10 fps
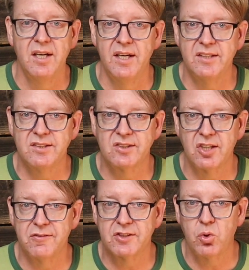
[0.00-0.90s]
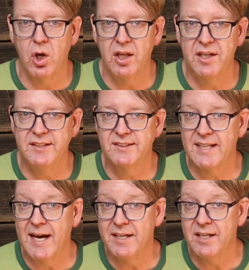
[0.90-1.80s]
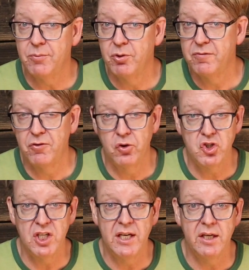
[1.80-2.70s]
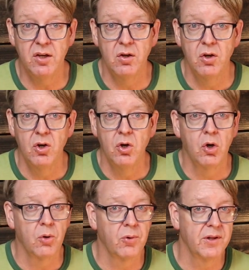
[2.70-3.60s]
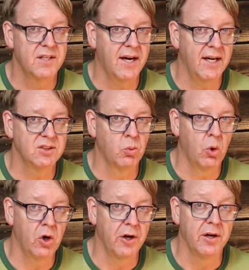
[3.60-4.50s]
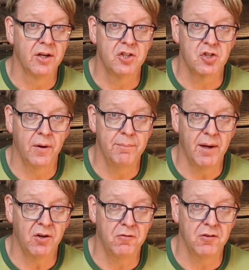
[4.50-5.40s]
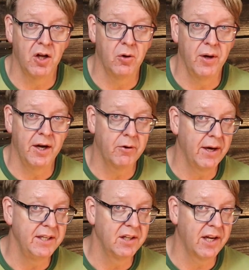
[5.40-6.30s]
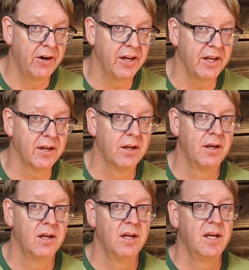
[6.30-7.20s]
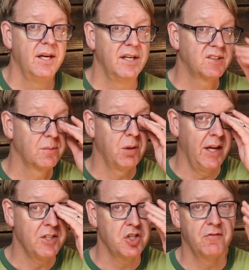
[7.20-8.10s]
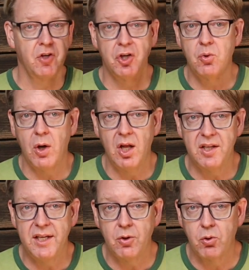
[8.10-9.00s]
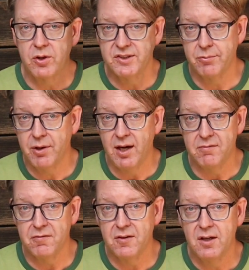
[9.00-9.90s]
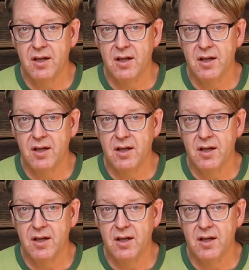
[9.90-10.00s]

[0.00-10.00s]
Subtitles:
Is the surface quality satiny with full sheen, or were the dies worn, showing metal flow and granularity? Is the planchet of good quality, or is it rough?